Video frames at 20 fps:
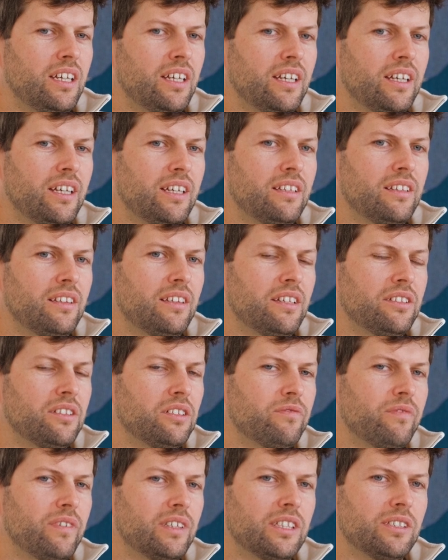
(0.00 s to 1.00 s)
and they
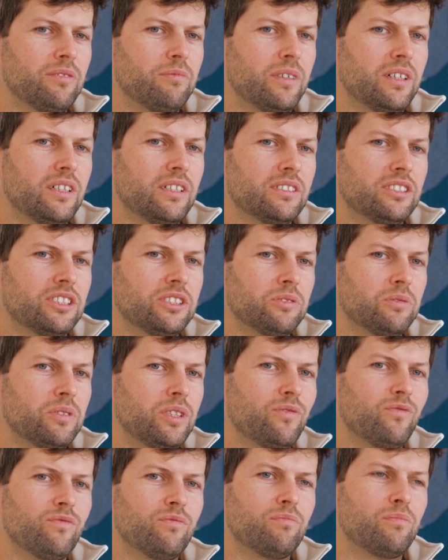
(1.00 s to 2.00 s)
did very well. So
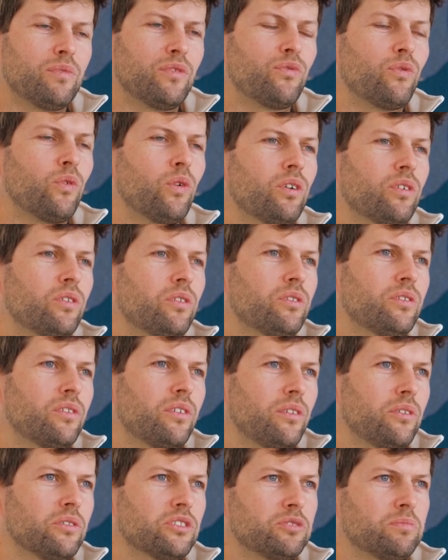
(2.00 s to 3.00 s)
even before
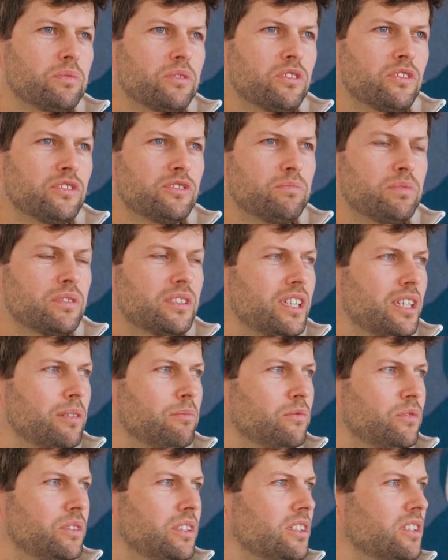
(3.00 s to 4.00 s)
those spin-offs
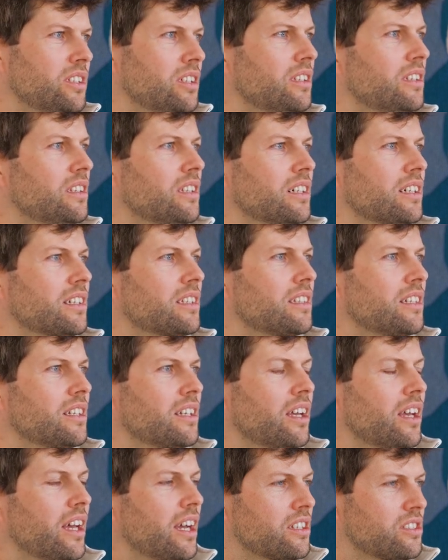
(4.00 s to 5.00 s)
became real, like
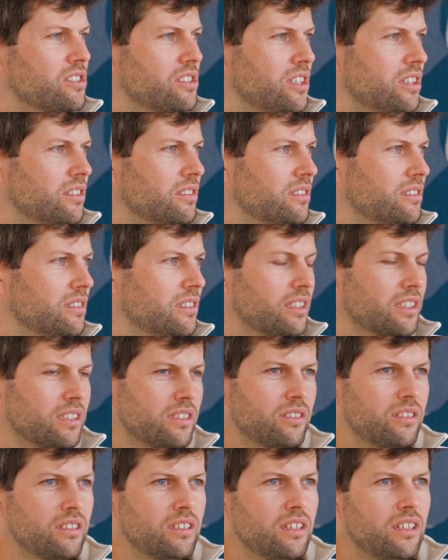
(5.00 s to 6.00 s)
they actually
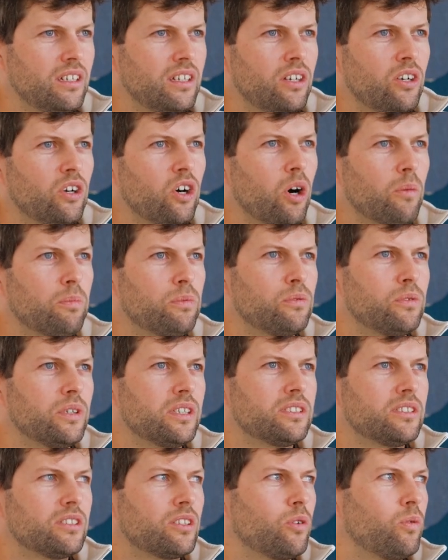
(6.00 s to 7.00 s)
like
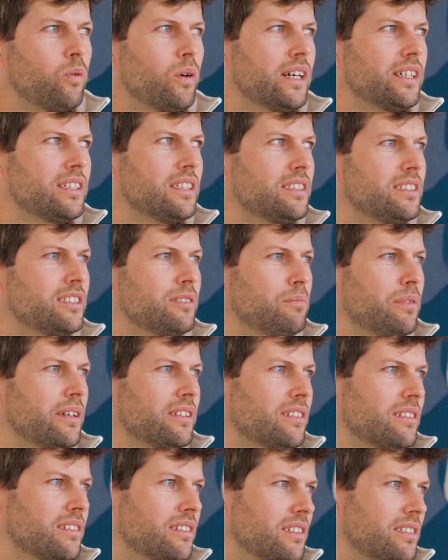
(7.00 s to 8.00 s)
operated quite
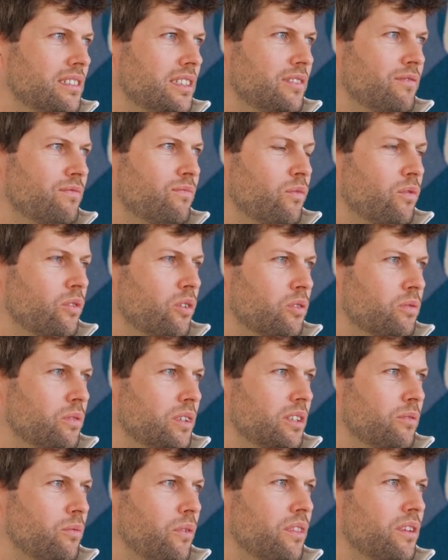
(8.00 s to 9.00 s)
independently, even
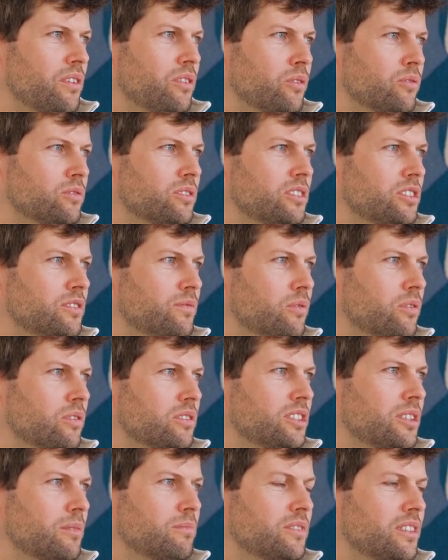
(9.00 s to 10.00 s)
already with the Gnosis for
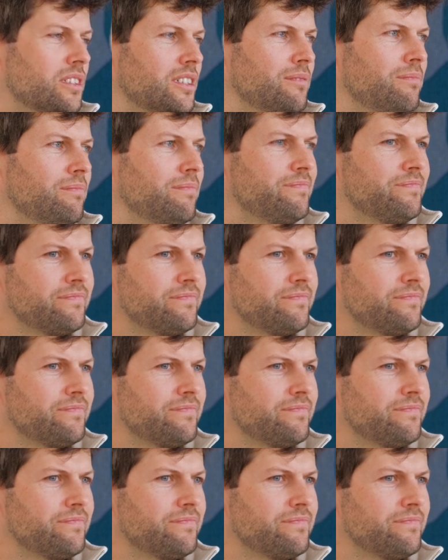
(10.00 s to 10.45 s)
some time.